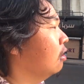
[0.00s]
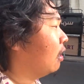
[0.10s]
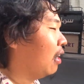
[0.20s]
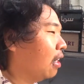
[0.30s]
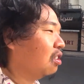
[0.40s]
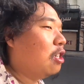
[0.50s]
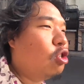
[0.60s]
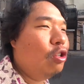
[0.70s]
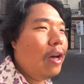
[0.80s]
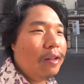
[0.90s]
They like lead
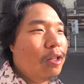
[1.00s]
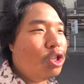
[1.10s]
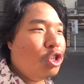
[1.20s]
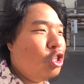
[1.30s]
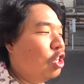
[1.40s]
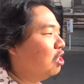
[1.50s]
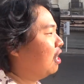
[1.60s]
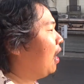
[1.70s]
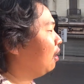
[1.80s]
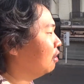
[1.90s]
you down this
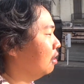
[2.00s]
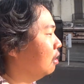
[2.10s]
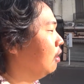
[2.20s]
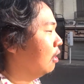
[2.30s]
shitty alley,